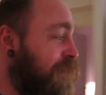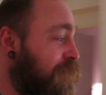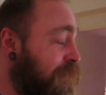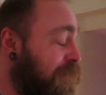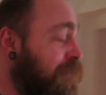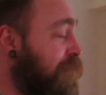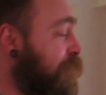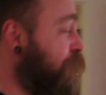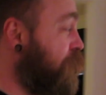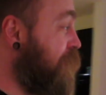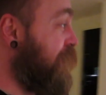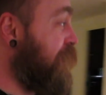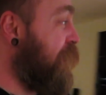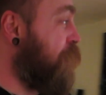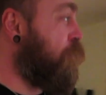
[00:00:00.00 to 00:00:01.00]
And
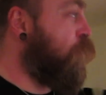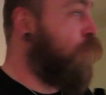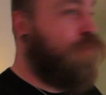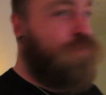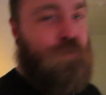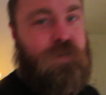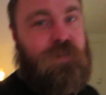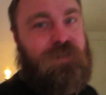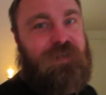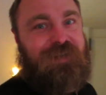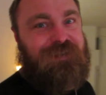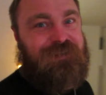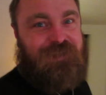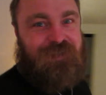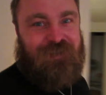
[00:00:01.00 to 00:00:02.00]
definitely I'm all thrilled and
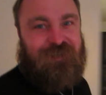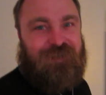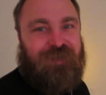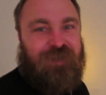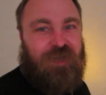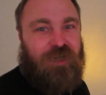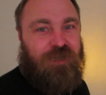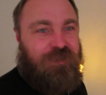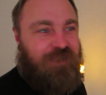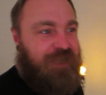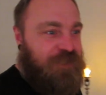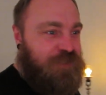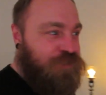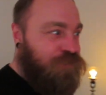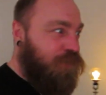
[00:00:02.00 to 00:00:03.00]
excited to
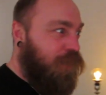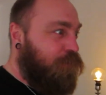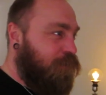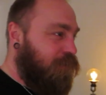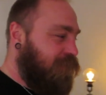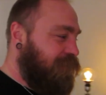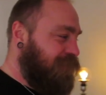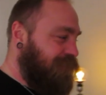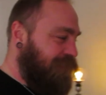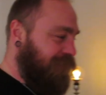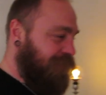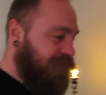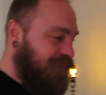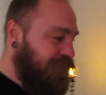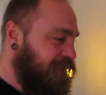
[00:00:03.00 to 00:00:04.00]
get to try one of these
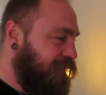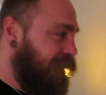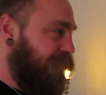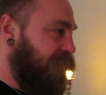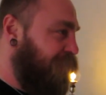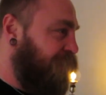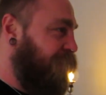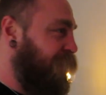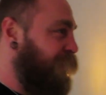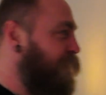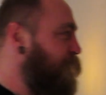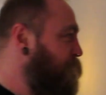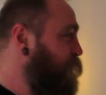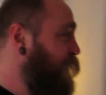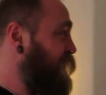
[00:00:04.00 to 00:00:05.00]
things.
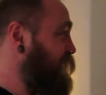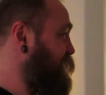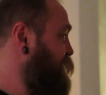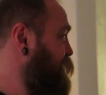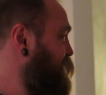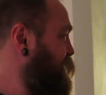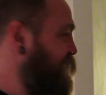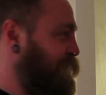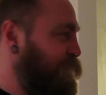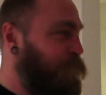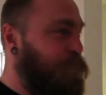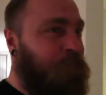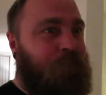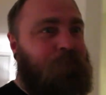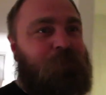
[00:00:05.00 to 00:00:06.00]
That's
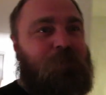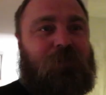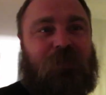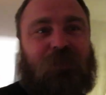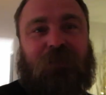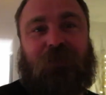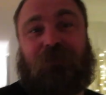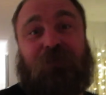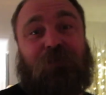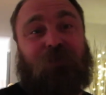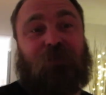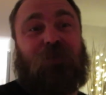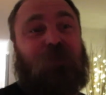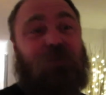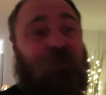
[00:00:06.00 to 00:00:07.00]
so cool. I
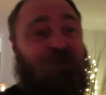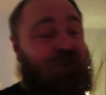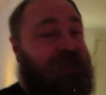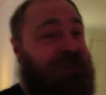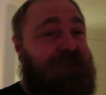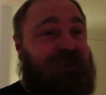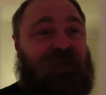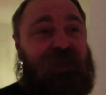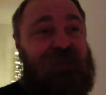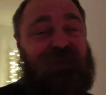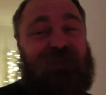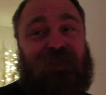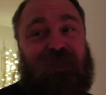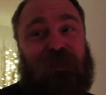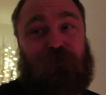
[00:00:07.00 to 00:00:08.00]
don't know if I'll get
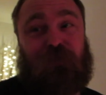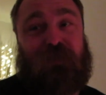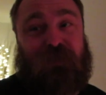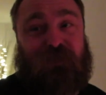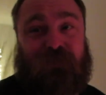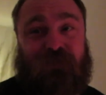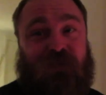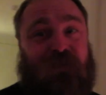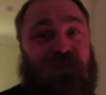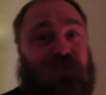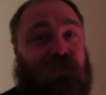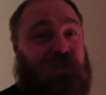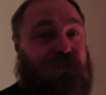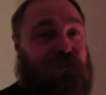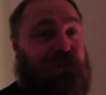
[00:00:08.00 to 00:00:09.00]
to keep it.
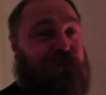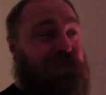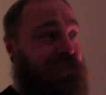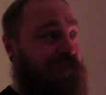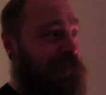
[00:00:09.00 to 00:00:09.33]
I